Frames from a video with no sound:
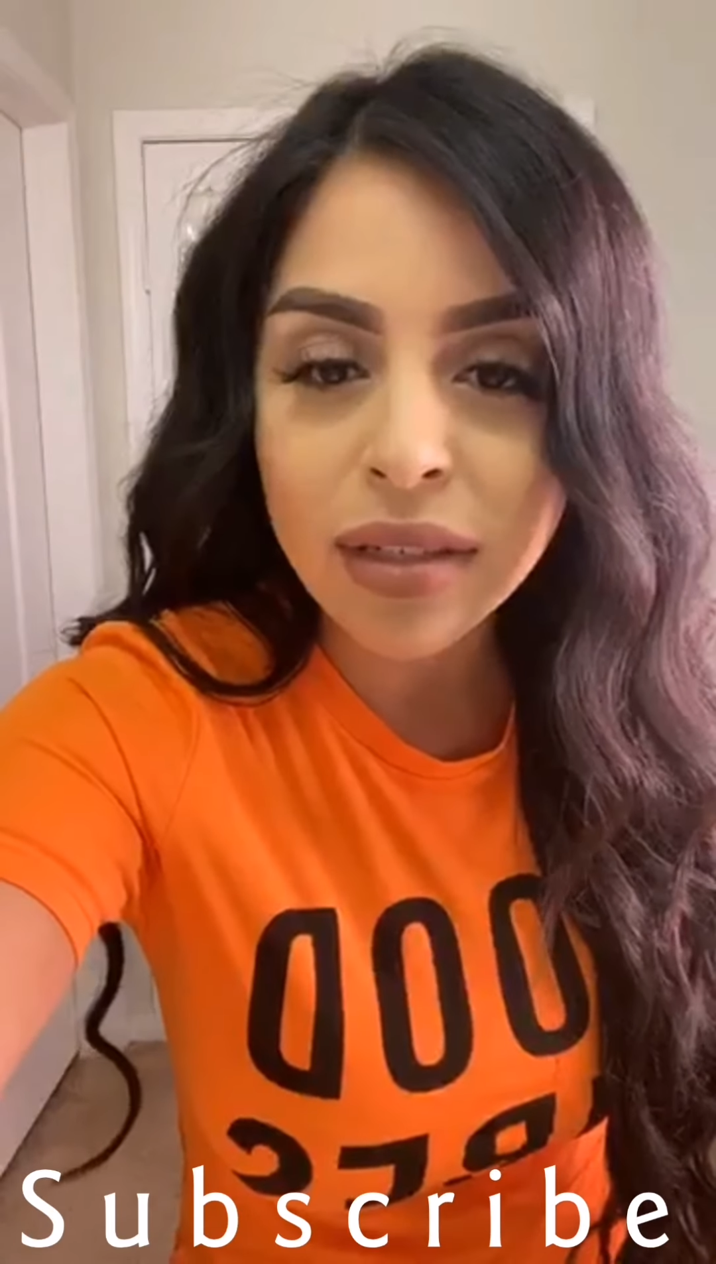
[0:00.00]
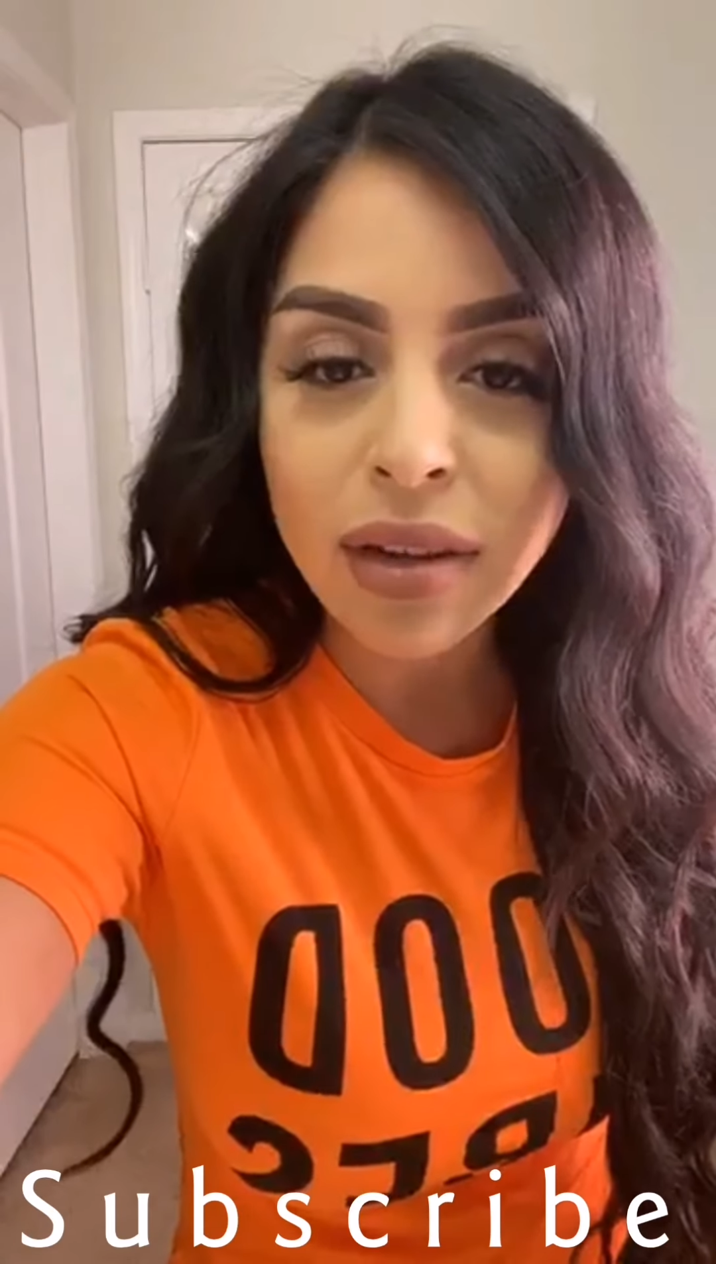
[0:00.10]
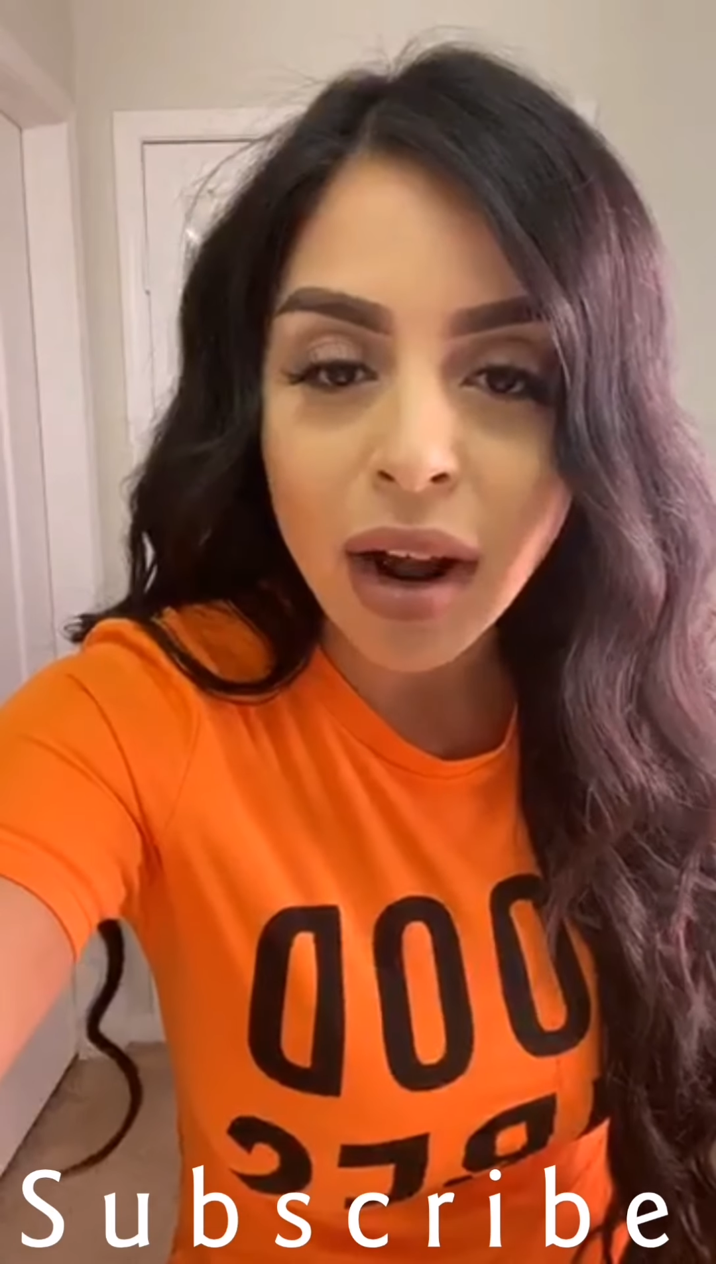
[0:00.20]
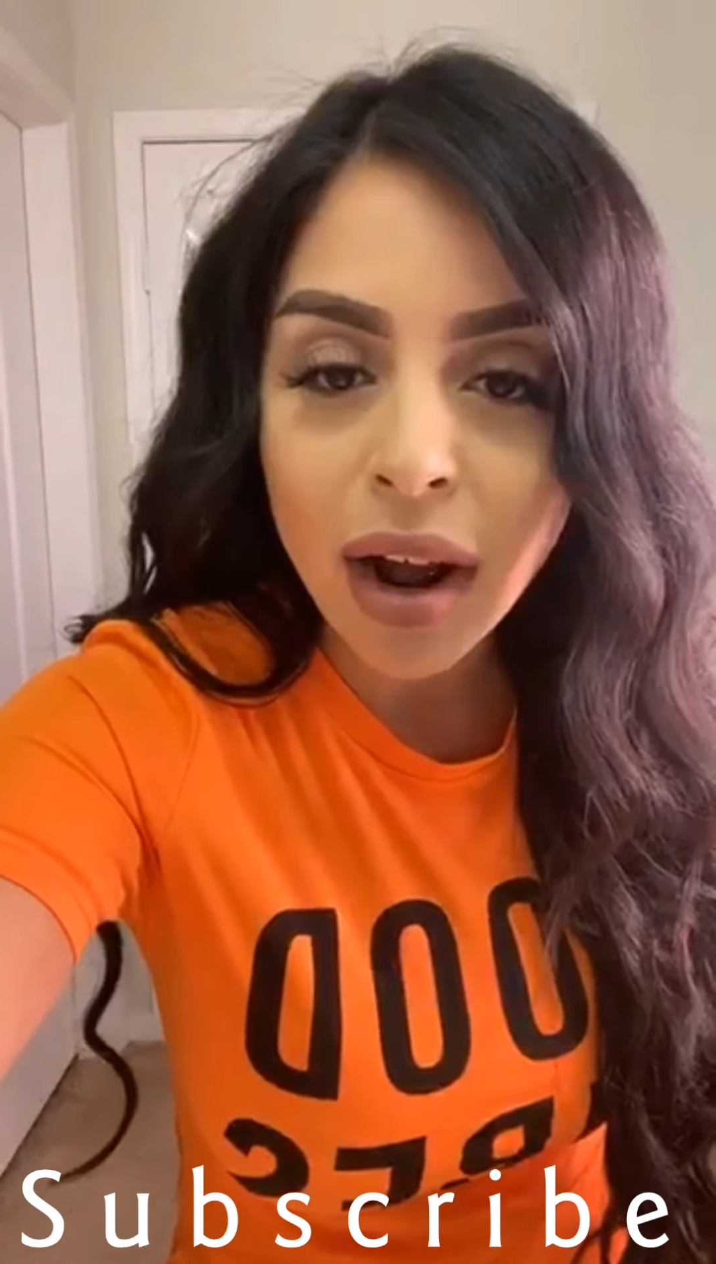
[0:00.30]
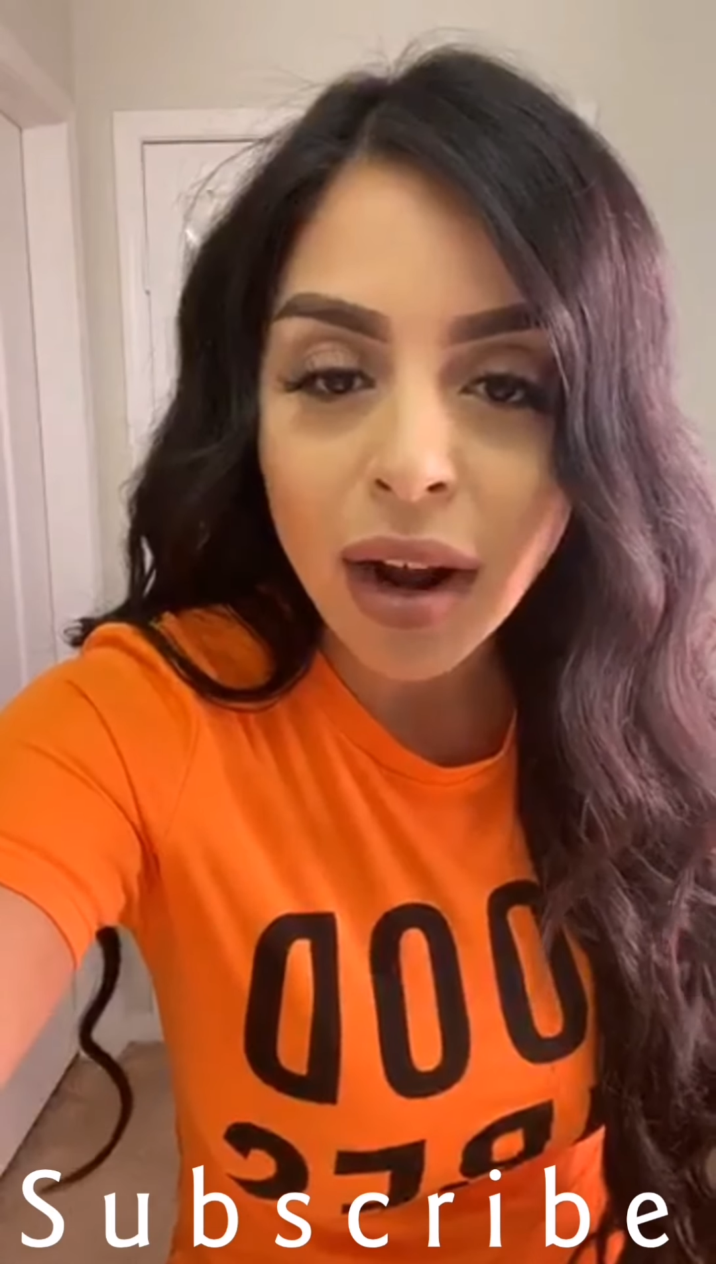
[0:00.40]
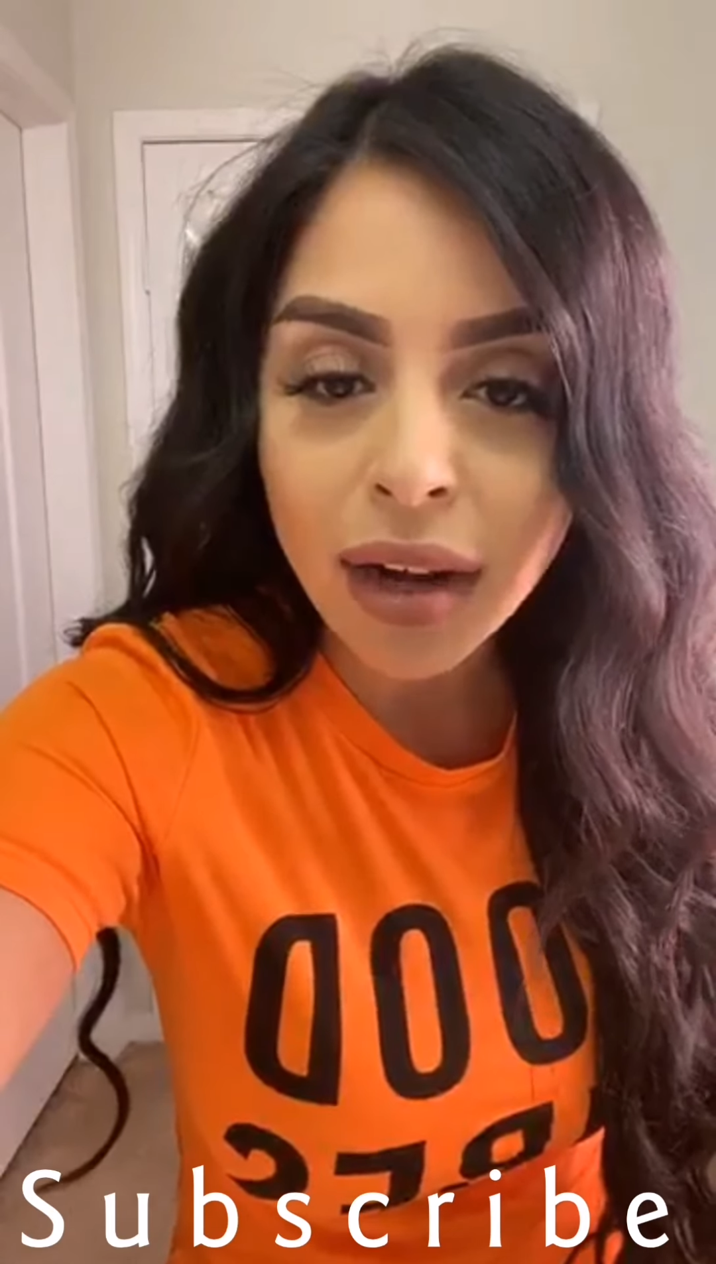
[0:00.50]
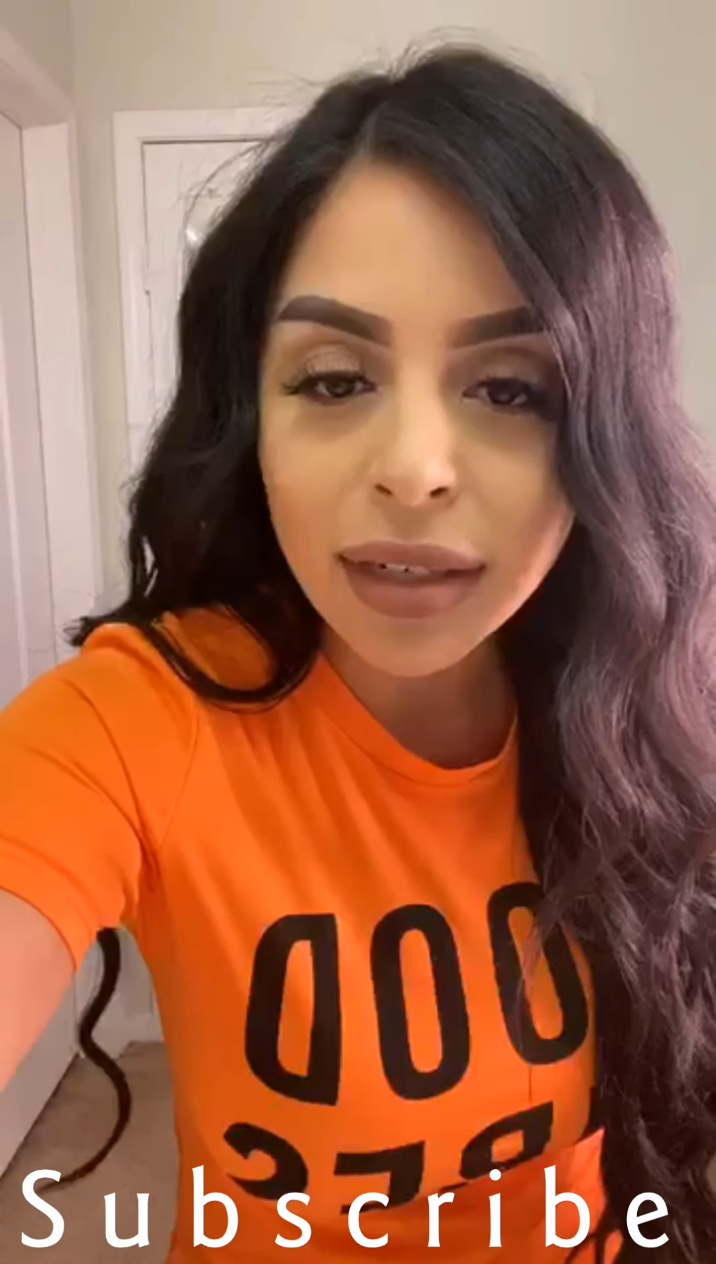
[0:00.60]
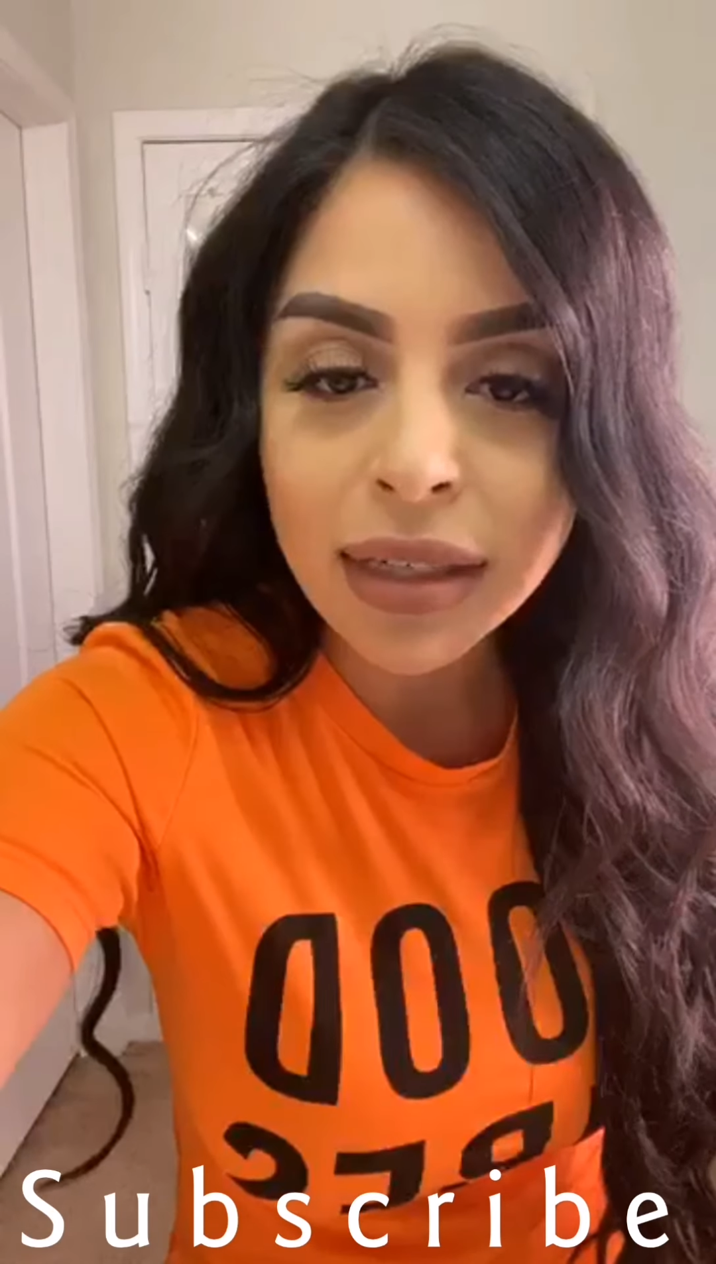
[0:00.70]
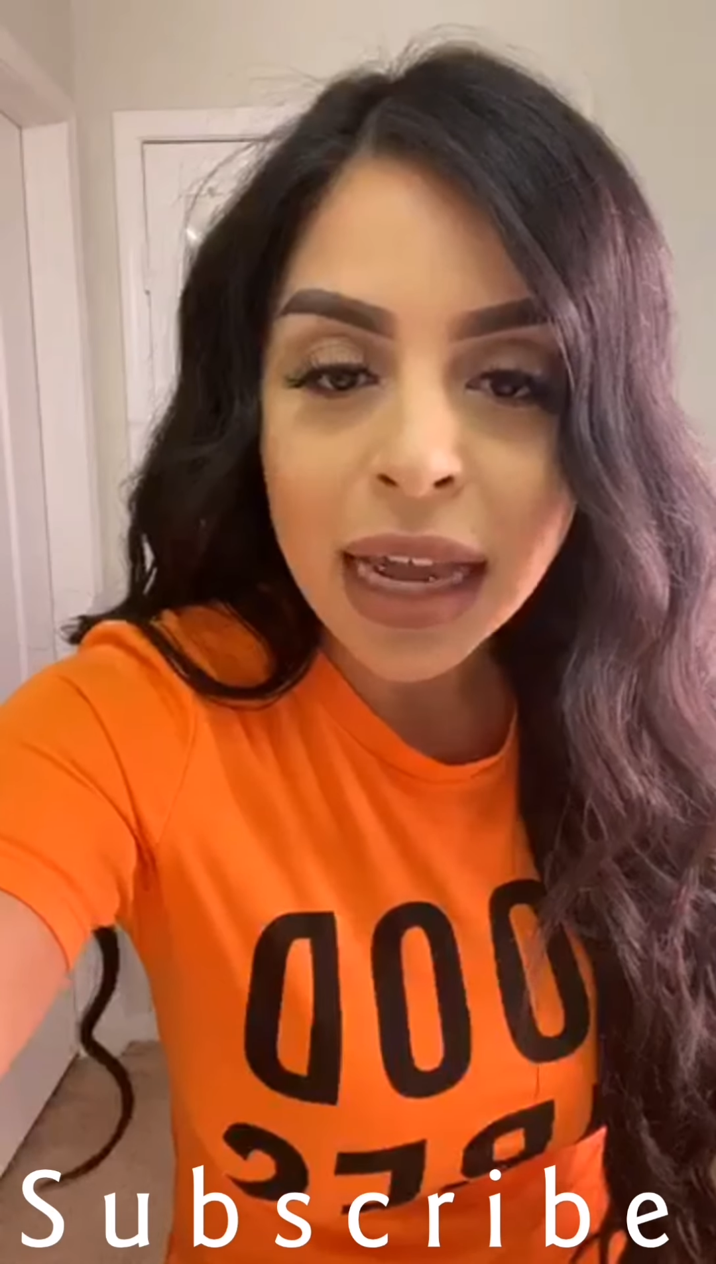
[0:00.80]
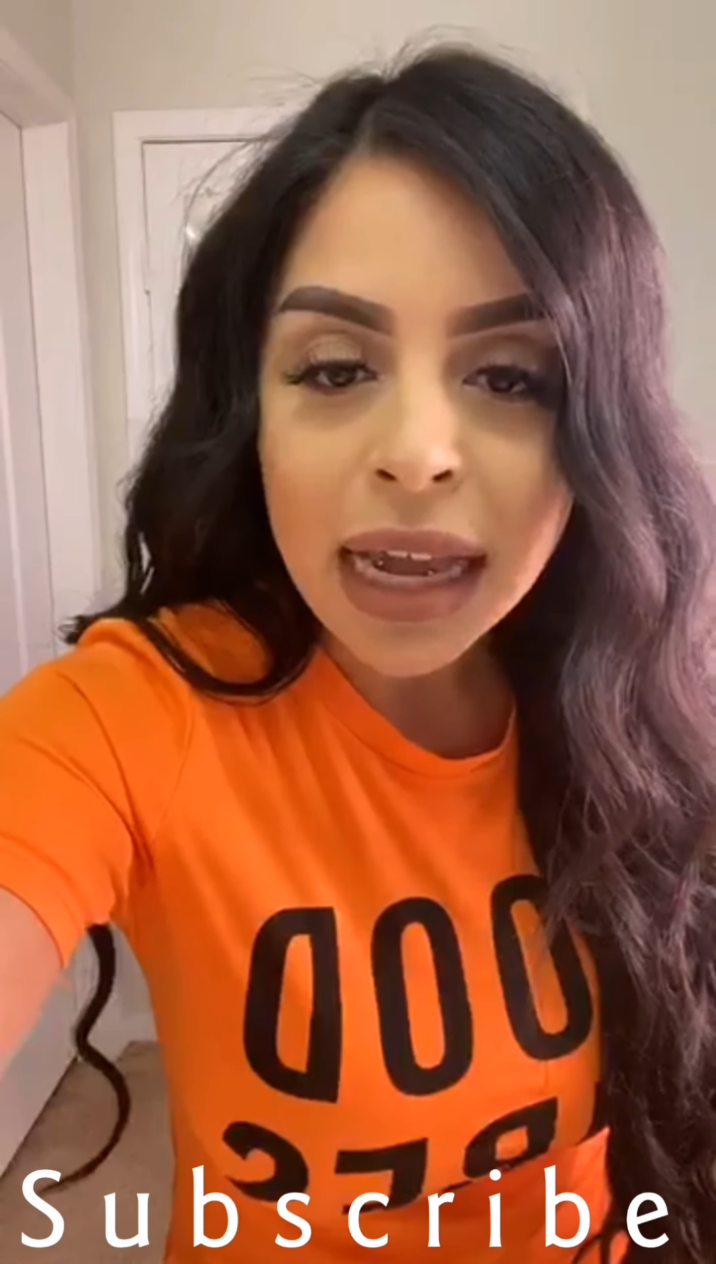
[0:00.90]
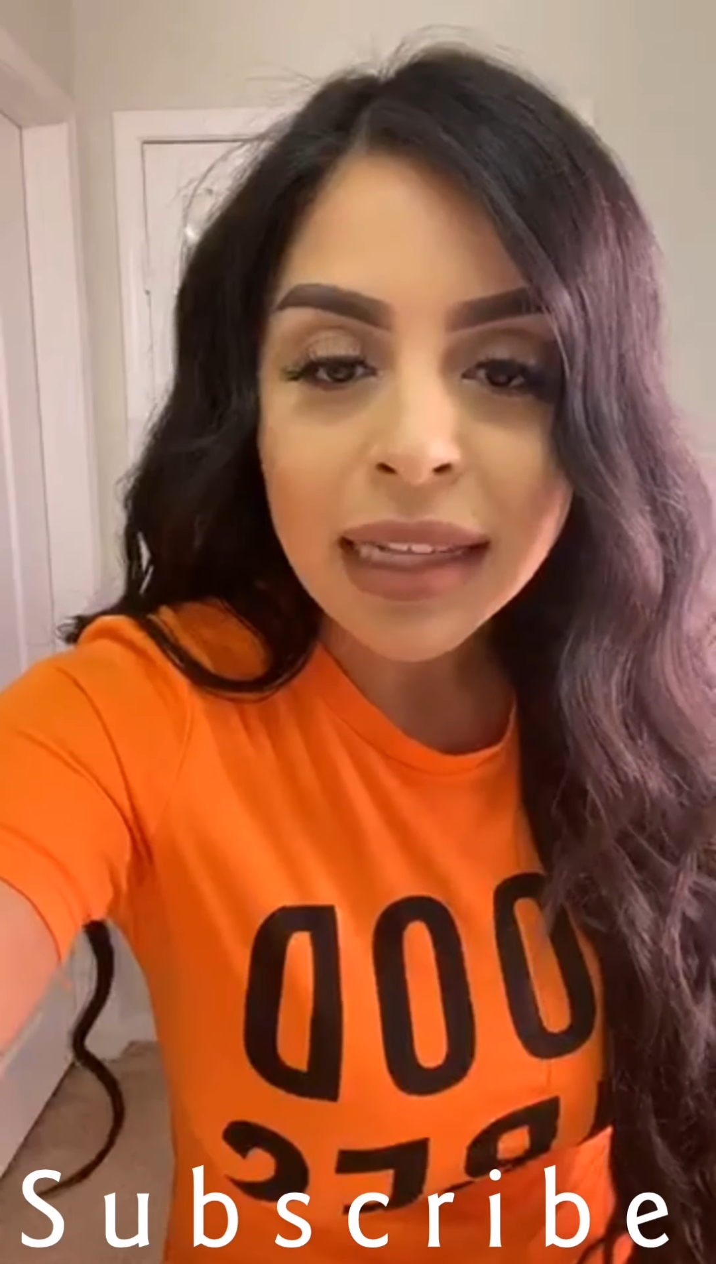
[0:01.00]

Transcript: stars.